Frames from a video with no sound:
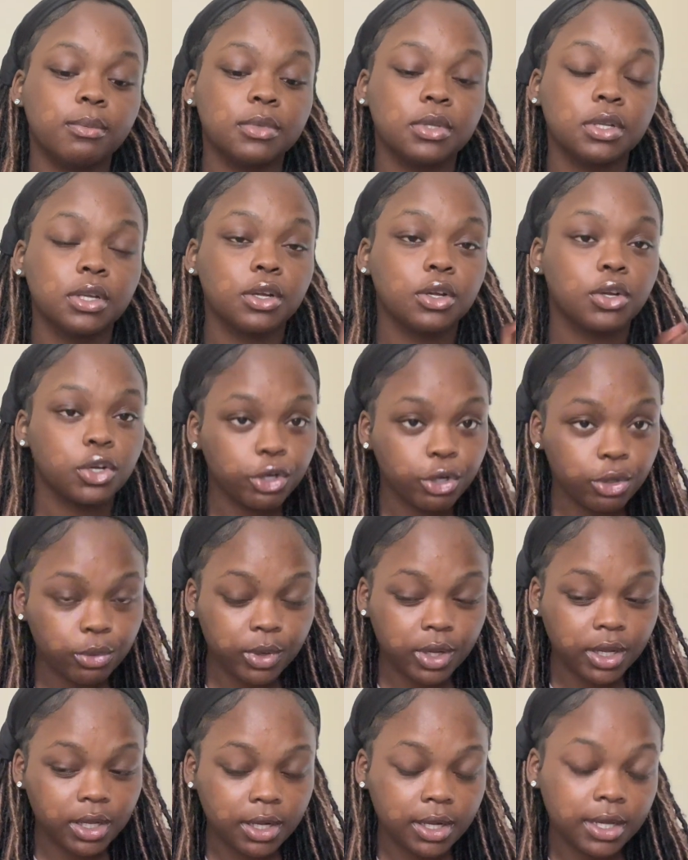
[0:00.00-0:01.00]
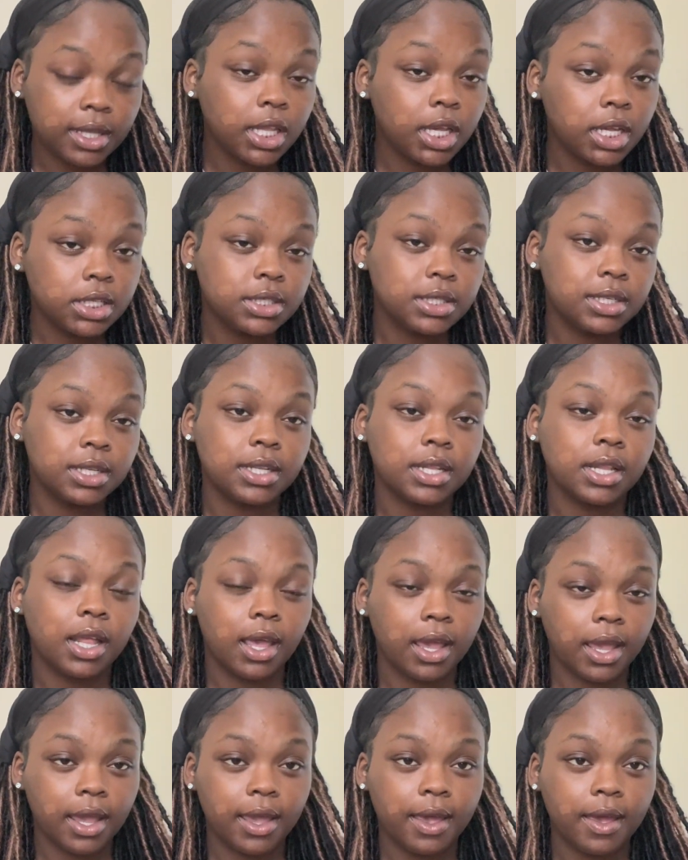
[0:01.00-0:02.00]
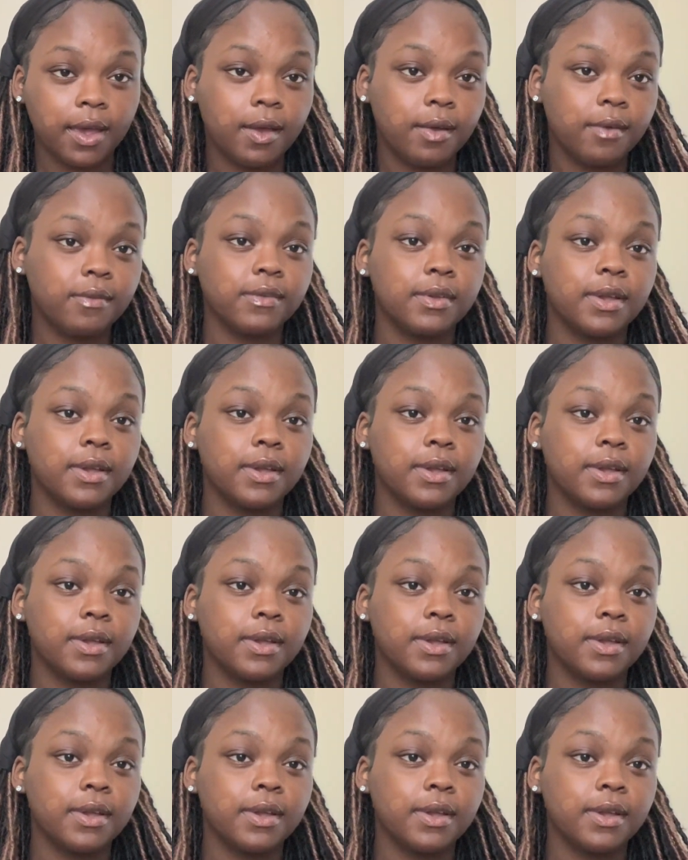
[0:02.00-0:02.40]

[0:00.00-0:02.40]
the current collection that i have